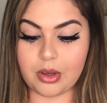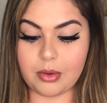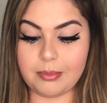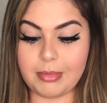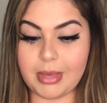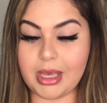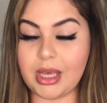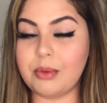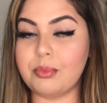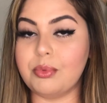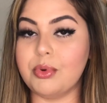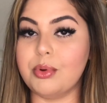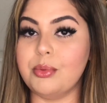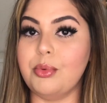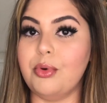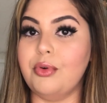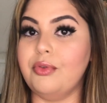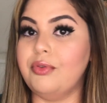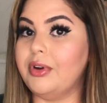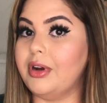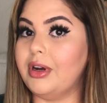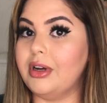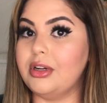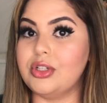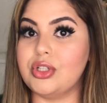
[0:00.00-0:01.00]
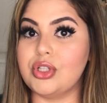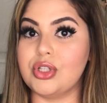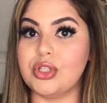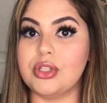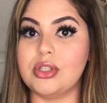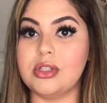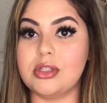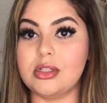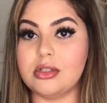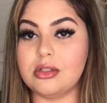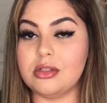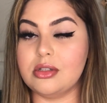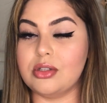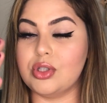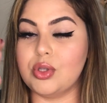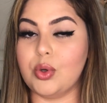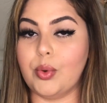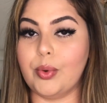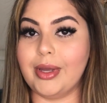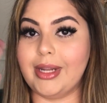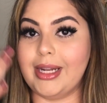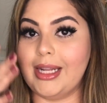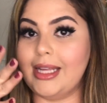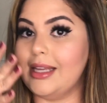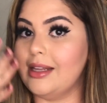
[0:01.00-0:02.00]
makeup remover and just
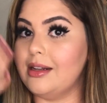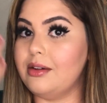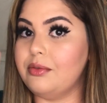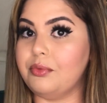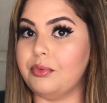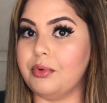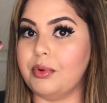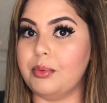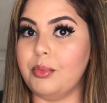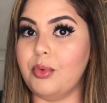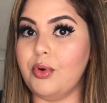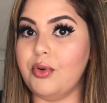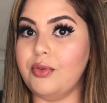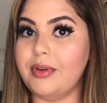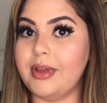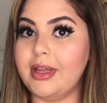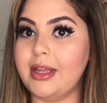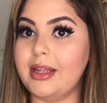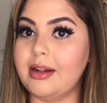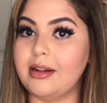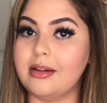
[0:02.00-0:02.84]
soak it in, remove it,